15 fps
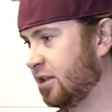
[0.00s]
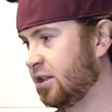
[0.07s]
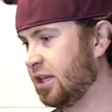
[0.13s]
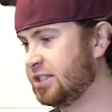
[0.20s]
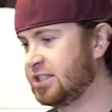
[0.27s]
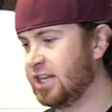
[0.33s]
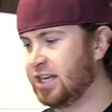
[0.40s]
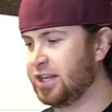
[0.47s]

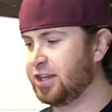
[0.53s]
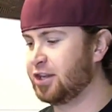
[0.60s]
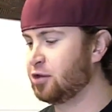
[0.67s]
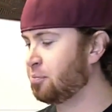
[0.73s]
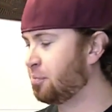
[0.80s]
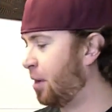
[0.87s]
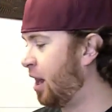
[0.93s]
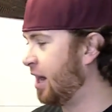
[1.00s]
Let's say
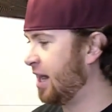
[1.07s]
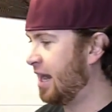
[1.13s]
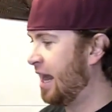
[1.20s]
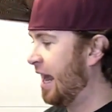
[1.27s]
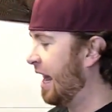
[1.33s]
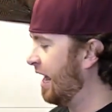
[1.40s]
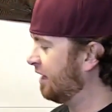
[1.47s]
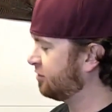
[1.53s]
you bought it
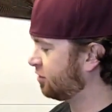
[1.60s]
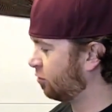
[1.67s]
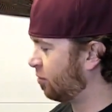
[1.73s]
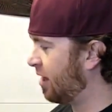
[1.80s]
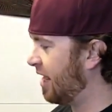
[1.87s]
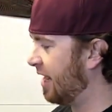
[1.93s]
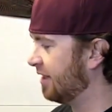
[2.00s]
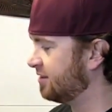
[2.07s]
as a
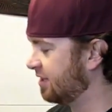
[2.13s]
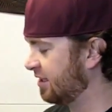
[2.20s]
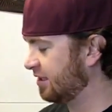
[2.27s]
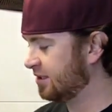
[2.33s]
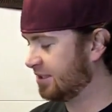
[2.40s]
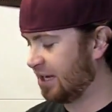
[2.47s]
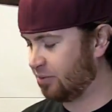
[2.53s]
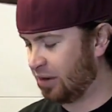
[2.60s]
rest, and
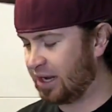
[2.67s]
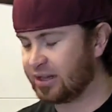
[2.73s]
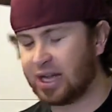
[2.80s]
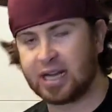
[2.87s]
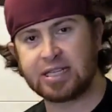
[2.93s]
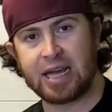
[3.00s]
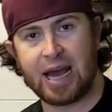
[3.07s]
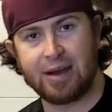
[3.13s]
you say, well, I'd
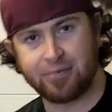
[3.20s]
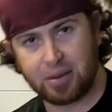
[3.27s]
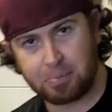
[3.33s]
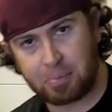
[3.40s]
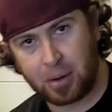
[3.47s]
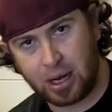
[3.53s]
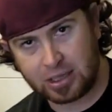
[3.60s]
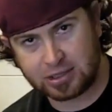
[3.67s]
like to have the
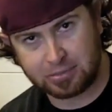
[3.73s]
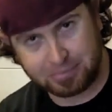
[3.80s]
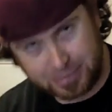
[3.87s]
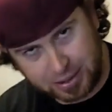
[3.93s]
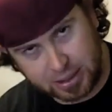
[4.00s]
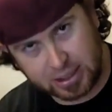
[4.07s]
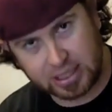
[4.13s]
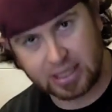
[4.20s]

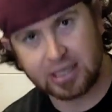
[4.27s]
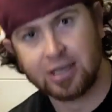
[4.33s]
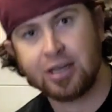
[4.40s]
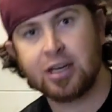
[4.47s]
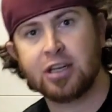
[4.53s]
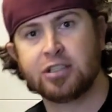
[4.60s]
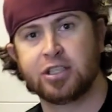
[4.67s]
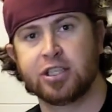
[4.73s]
possibility
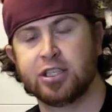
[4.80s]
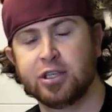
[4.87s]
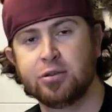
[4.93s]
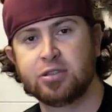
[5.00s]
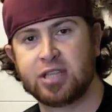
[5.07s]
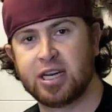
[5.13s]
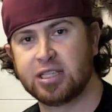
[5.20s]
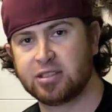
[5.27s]
to
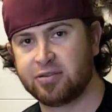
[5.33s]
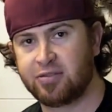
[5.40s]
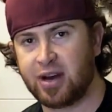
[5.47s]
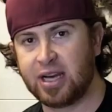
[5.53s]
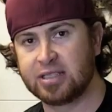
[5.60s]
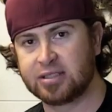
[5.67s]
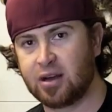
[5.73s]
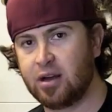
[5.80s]
use it as a
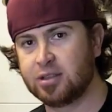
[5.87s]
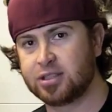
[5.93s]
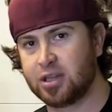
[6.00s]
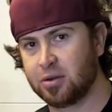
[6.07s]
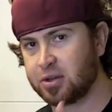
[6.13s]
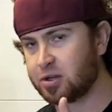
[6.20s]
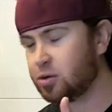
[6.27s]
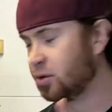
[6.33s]
vise
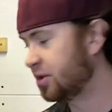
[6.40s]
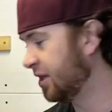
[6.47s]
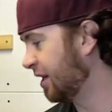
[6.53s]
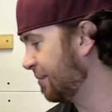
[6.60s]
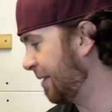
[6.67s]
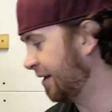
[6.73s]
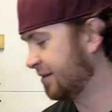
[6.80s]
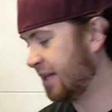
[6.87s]
also. The cool
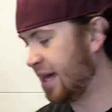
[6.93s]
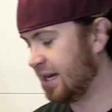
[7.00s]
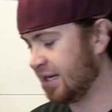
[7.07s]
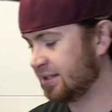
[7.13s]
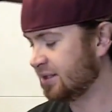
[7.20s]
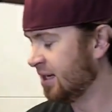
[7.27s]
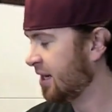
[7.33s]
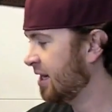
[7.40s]
thing about that
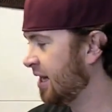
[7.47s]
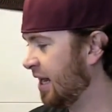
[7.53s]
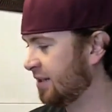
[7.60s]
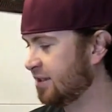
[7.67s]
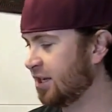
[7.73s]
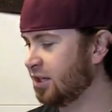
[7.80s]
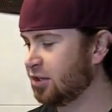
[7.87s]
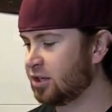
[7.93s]
is
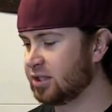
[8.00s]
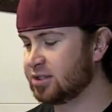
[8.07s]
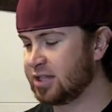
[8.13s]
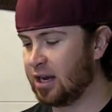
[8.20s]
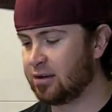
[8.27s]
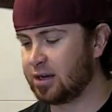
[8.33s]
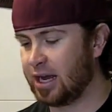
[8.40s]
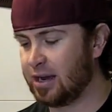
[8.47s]
that you can
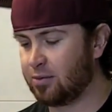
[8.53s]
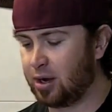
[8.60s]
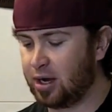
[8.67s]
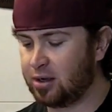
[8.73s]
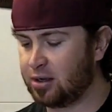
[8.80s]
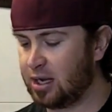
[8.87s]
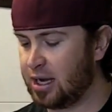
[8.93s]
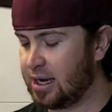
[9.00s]
say, okay,
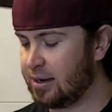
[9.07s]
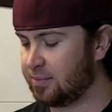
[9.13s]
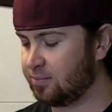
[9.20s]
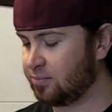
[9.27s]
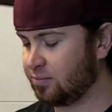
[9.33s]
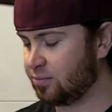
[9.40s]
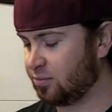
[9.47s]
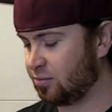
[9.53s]

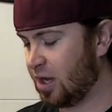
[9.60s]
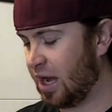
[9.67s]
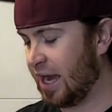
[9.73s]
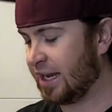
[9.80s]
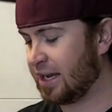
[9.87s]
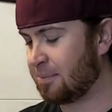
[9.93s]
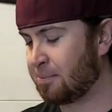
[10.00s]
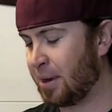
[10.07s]
well,
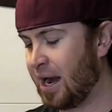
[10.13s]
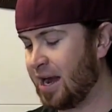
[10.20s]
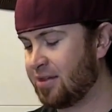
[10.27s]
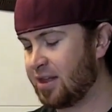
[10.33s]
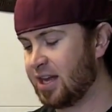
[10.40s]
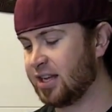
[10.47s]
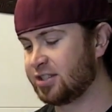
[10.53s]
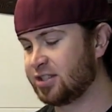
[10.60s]
I can
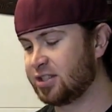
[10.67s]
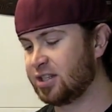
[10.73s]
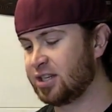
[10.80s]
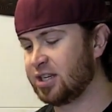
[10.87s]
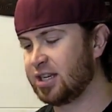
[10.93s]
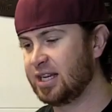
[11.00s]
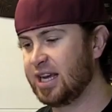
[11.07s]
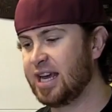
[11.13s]
buy this
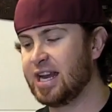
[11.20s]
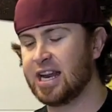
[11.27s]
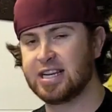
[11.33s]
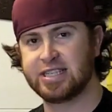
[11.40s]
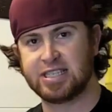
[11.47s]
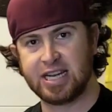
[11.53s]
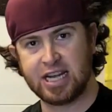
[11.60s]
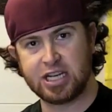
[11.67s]
in
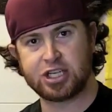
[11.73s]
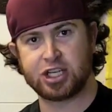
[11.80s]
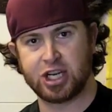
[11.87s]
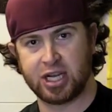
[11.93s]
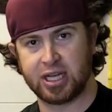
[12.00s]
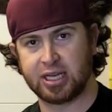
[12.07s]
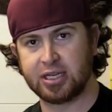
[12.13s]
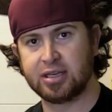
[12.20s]

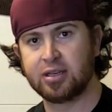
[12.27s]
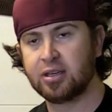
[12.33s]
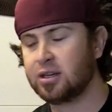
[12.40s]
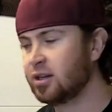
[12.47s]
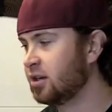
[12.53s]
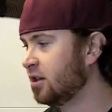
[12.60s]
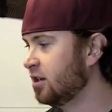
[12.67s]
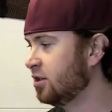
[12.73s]
addition
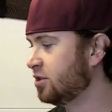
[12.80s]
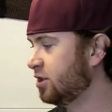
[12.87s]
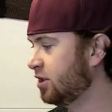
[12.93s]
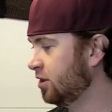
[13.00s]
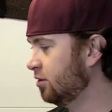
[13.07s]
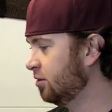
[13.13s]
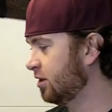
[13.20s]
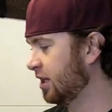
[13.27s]

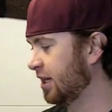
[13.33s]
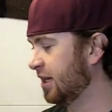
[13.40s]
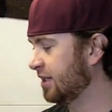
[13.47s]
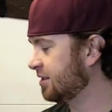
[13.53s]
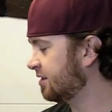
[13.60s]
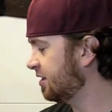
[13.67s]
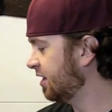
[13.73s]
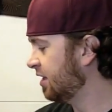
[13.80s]
to
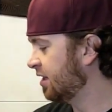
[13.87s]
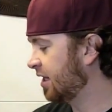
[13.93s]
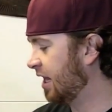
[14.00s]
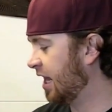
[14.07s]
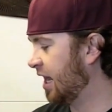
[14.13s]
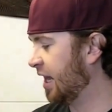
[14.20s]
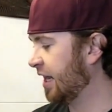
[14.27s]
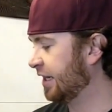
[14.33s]
this
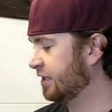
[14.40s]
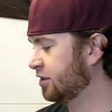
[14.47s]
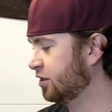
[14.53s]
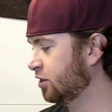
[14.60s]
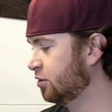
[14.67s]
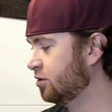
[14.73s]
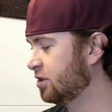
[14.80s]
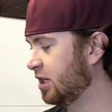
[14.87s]
and
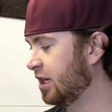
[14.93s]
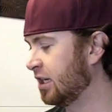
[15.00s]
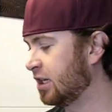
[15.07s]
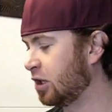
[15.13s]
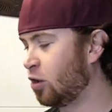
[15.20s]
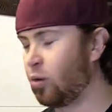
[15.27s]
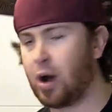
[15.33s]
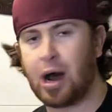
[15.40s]
use
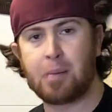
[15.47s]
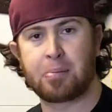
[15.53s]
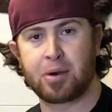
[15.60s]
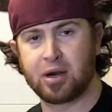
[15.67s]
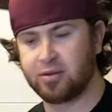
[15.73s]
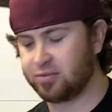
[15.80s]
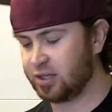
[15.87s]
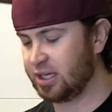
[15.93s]
it
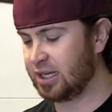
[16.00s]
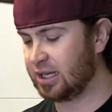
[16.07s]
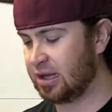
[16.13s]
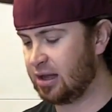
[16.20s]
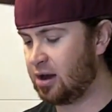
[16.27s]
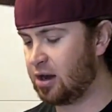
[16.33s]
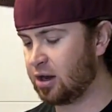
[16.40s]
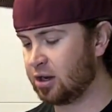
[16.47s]
cooperatively
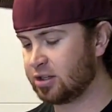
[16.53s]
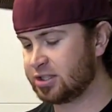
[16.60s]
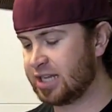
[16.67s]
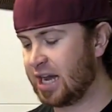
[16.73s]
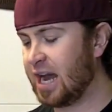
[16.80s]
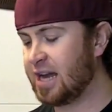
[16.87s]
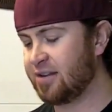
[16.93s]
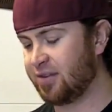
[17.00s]

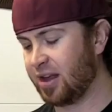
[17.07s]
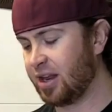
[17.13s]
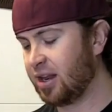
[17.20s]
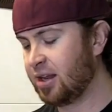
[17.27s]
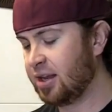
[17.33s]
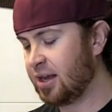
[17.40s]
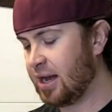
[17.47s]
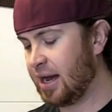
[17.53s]
alongside of it.
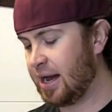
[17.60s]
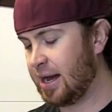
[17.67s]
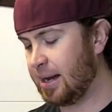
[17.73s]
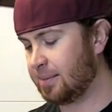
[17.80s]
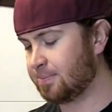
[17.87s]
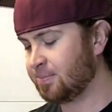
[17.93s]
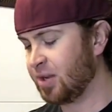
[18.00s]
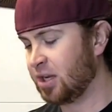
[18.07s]

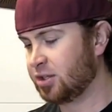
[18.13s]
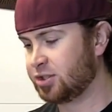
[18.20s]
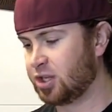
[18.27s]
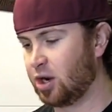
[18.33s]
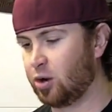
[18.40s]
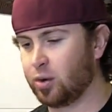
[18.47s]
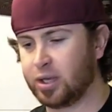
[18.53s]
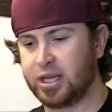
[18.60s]

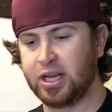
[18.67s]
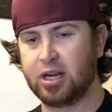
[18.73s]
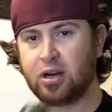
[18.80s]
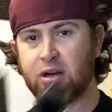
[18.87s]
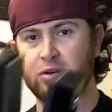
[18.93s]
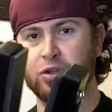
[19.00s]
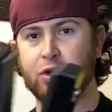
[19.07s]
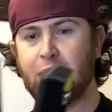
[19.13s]
So
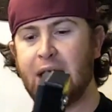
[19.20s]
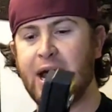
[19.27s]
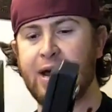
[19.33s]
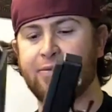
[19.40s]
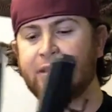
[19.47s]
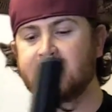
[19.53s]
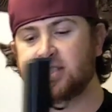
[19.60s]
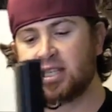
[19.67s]
here you
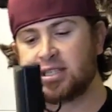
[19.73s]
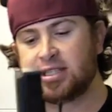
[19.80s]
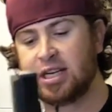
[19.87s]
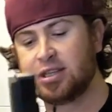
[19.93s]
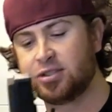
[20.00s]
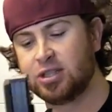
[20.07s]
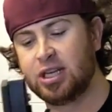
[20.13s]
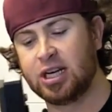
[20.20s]
have, it's
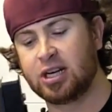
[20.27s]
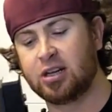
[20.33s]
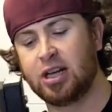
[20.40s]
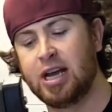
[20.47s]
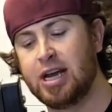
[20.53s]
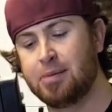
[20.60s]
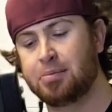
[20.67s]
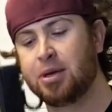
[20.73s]
essentially a
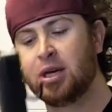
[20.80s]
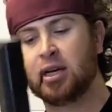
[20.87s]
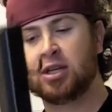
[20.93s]
clamp.